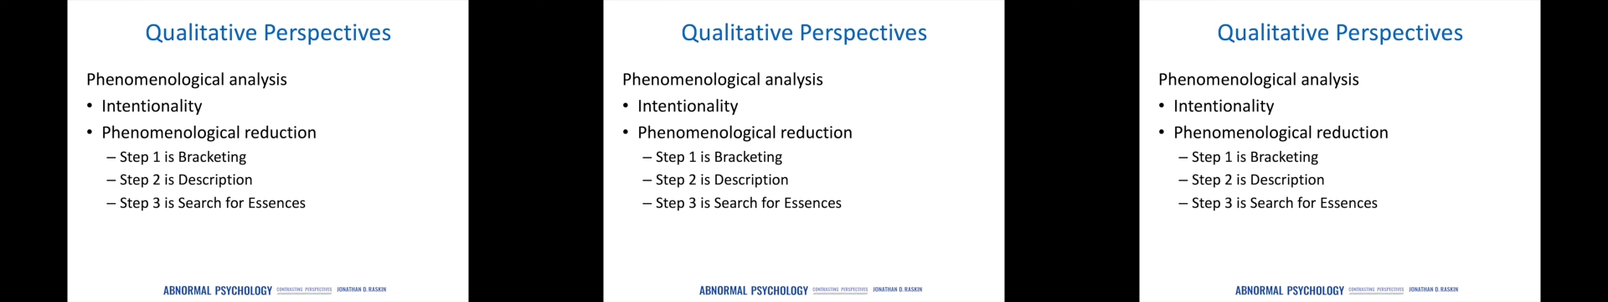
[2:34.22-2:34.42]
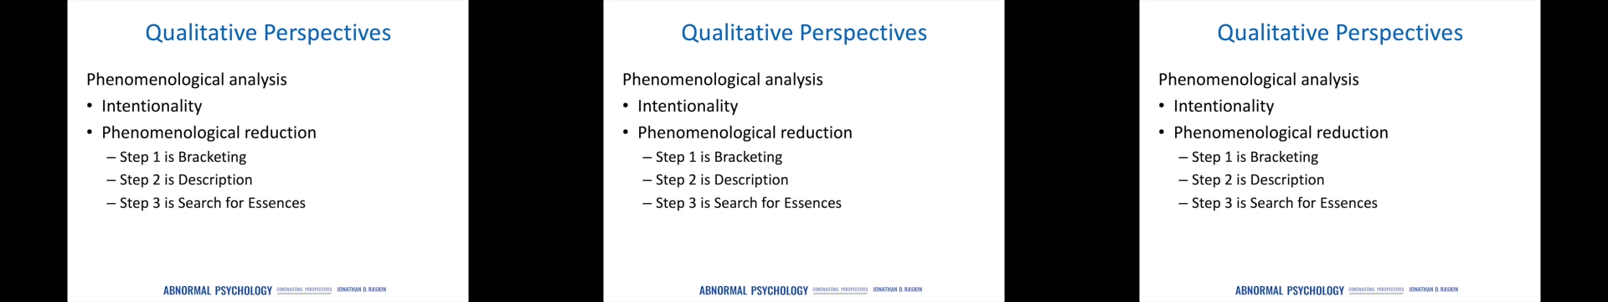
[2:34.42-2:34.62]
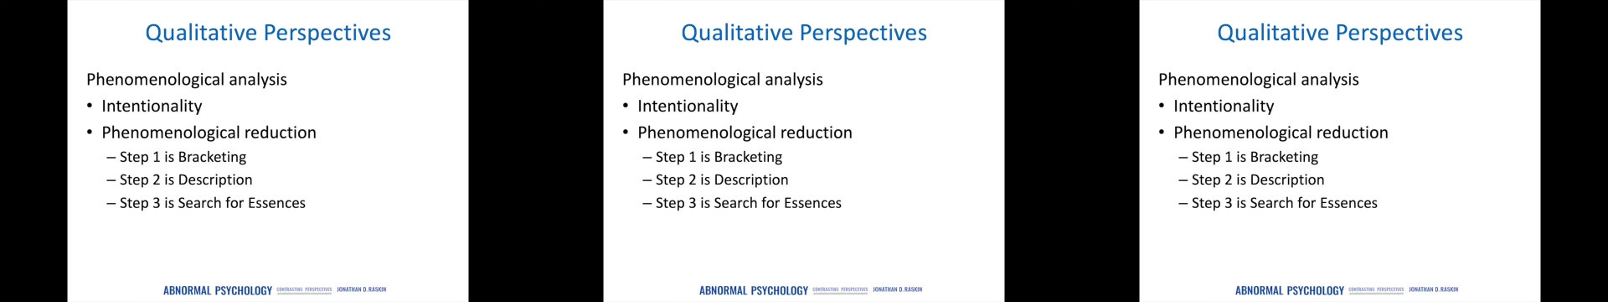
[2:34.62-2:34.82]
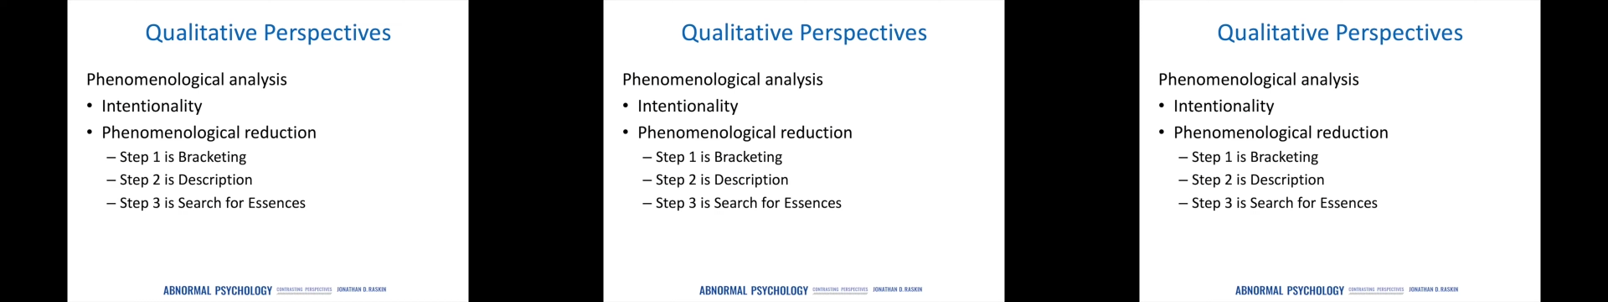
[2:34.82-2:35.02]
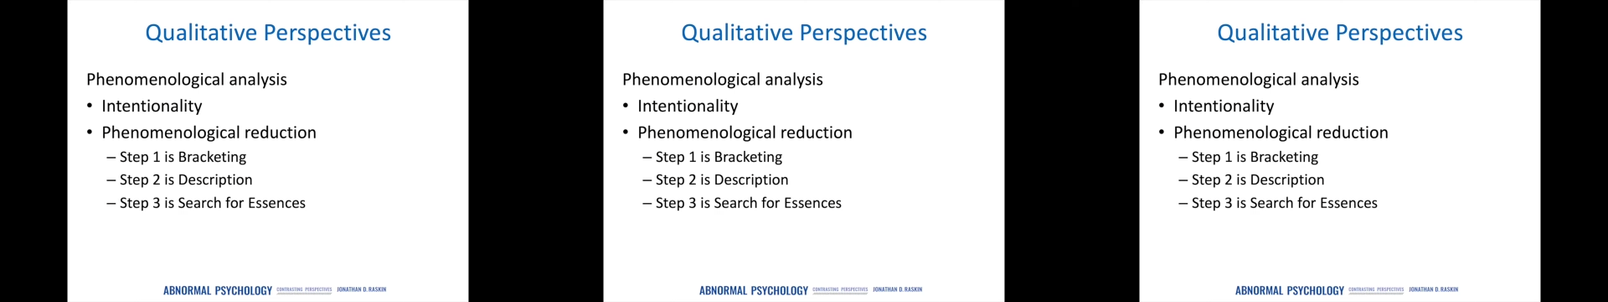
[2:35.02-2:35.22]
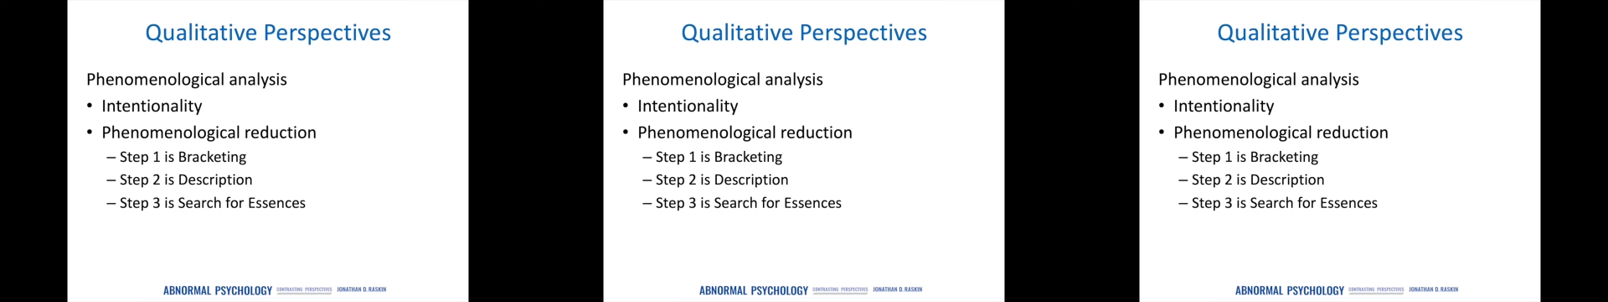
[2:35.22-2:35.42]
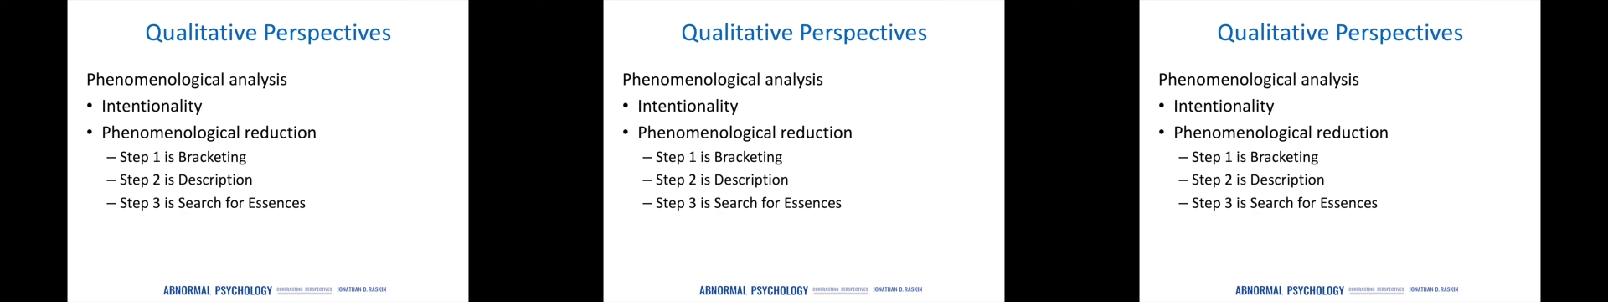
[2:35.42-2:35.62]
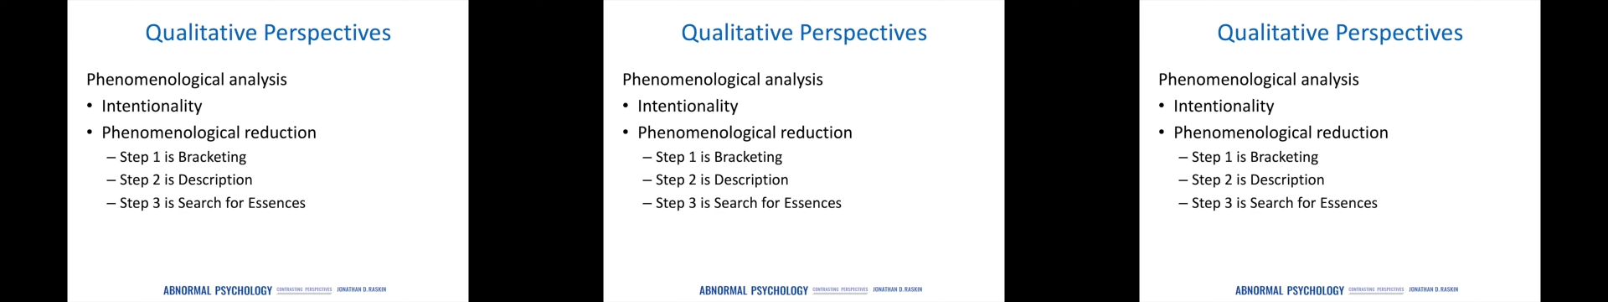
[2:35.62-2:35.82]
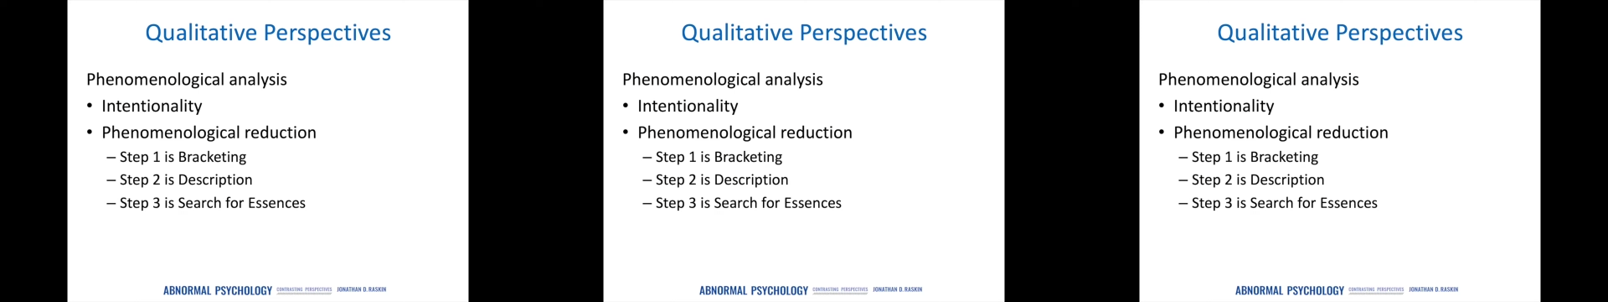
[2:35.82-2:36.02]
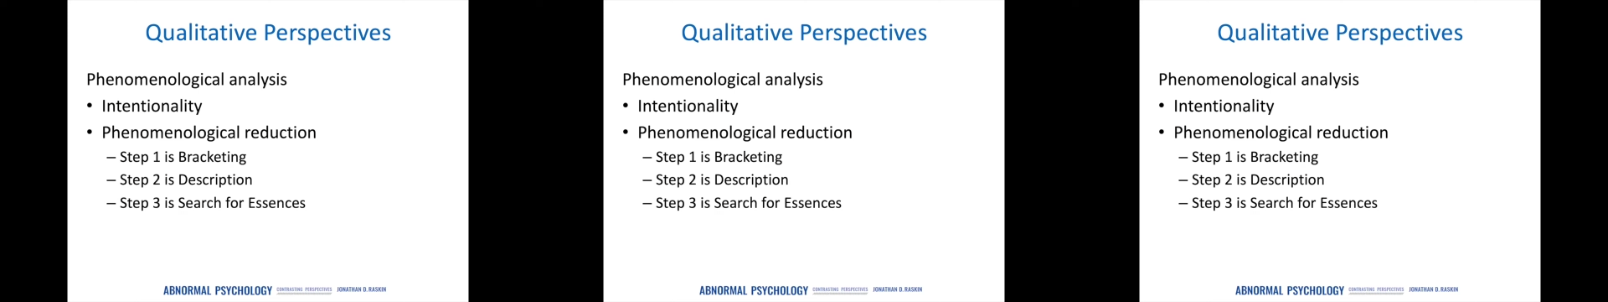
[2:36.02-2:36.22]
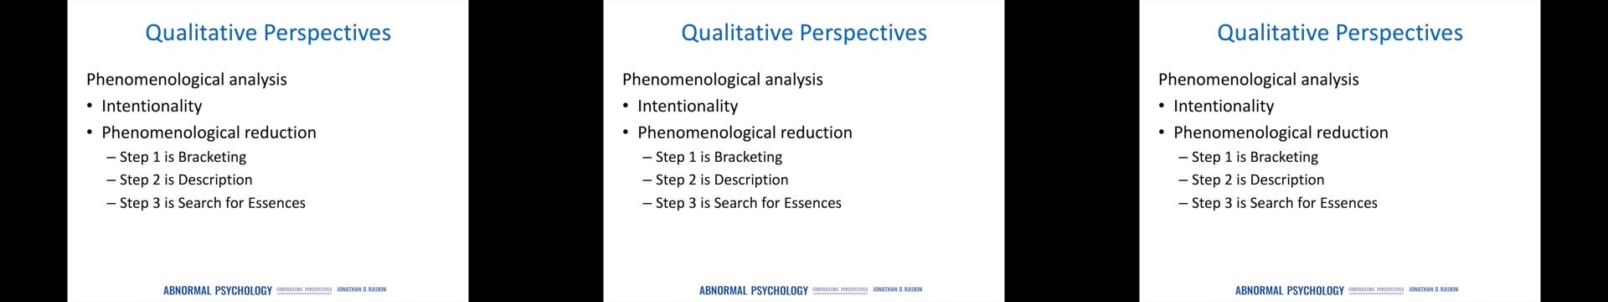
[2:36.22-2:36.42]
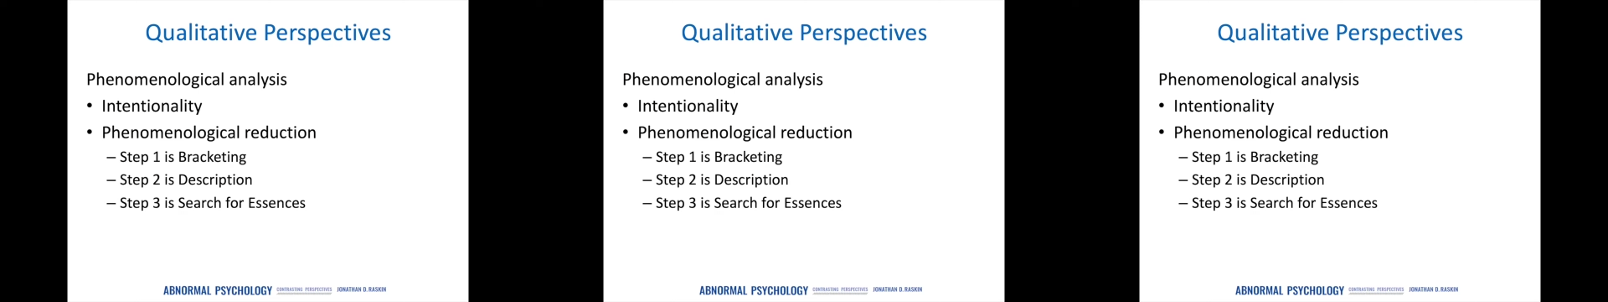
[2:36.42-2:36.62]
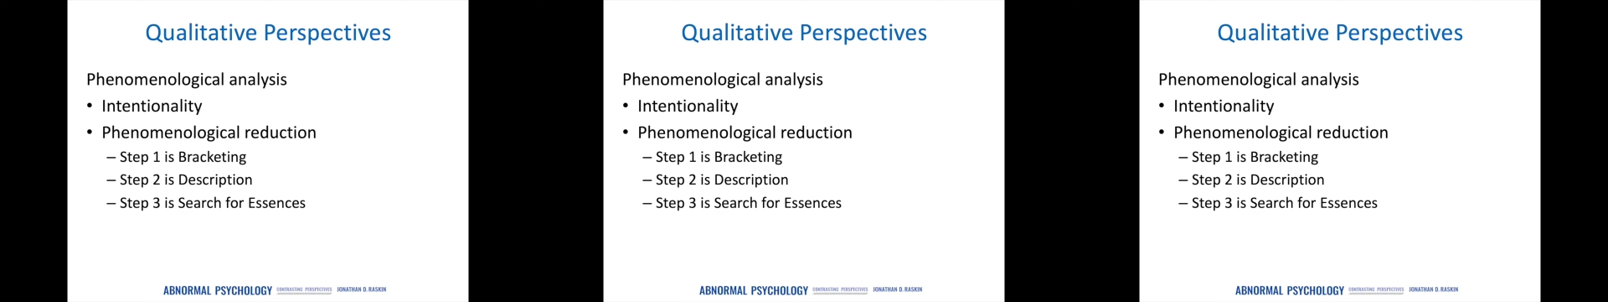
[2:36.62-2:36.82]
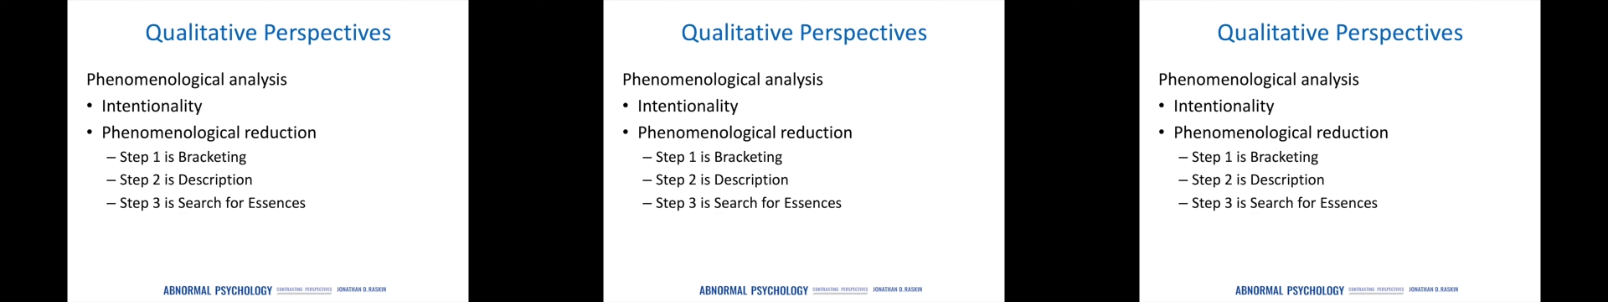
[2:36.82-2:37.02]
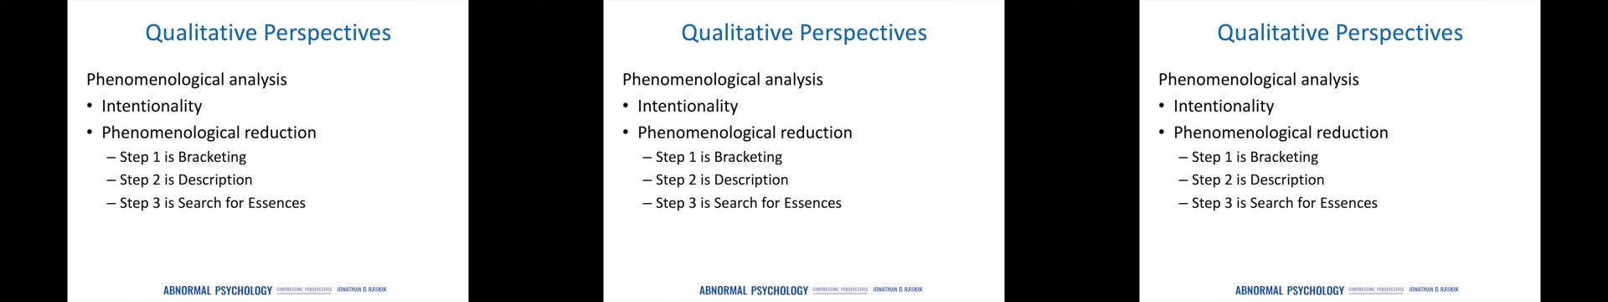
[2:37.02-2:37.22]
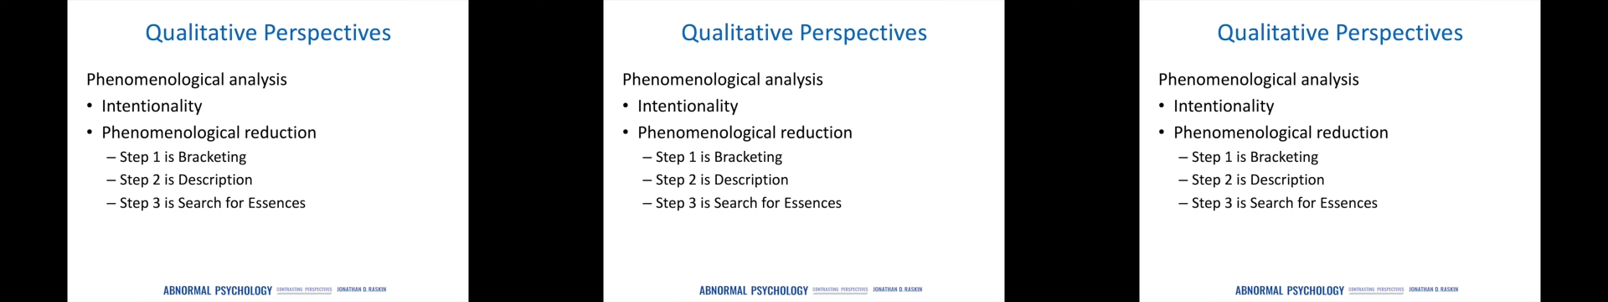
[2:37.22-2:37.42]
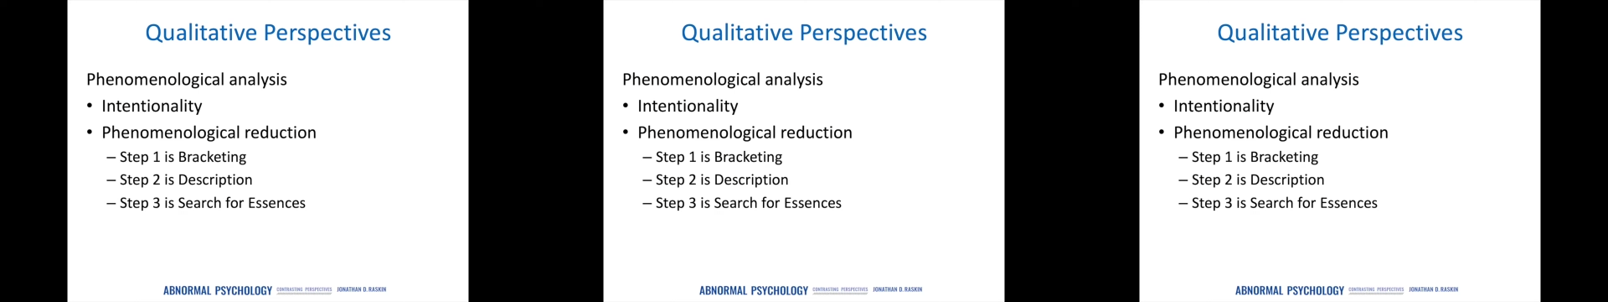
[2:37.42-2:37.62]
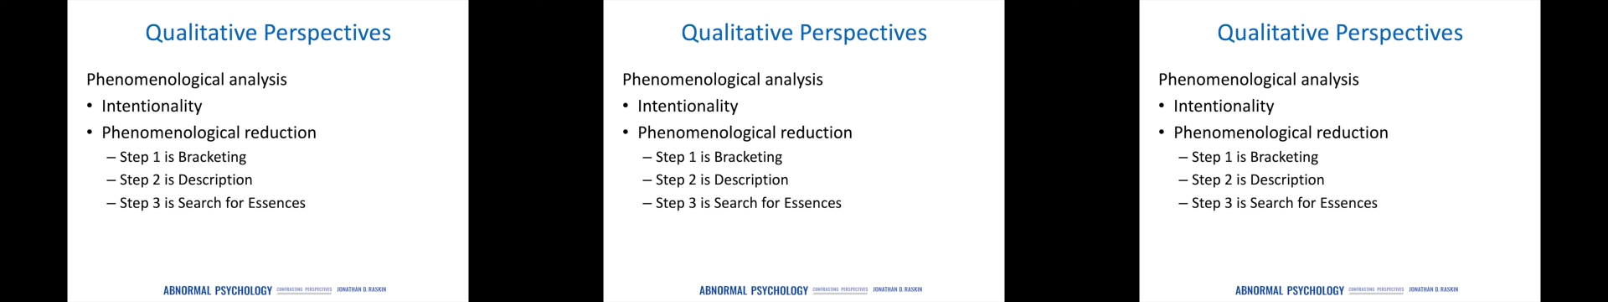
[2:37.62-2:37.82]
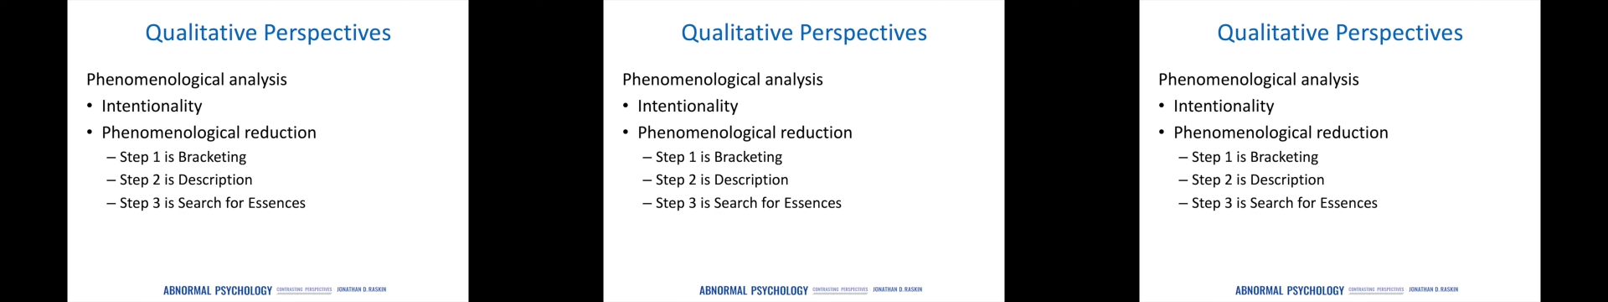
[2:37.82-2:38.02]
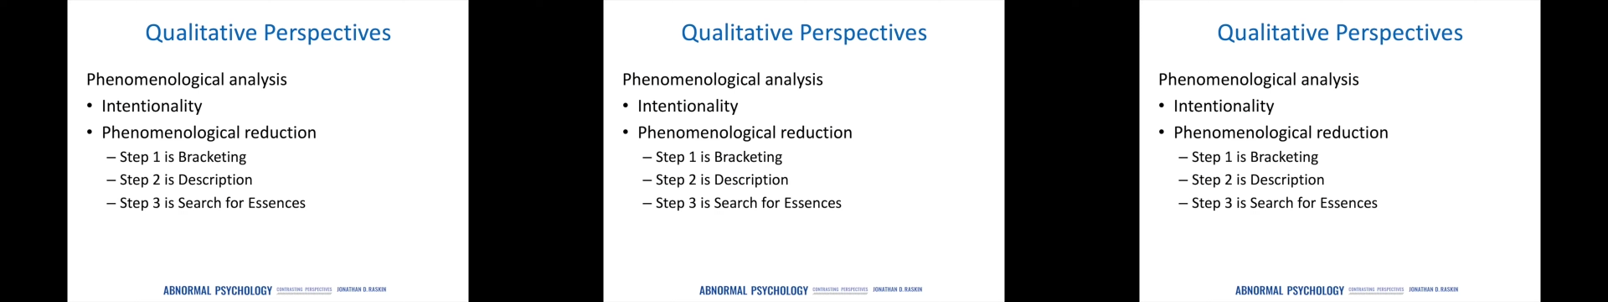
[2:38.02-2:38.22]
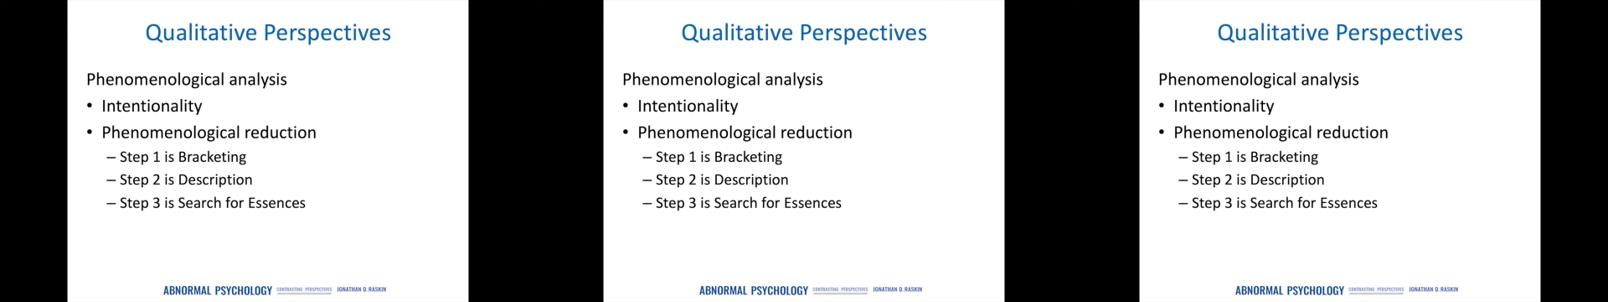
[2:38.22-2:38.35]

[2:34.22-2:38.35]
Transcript: No face is visible, so there are no lips to read.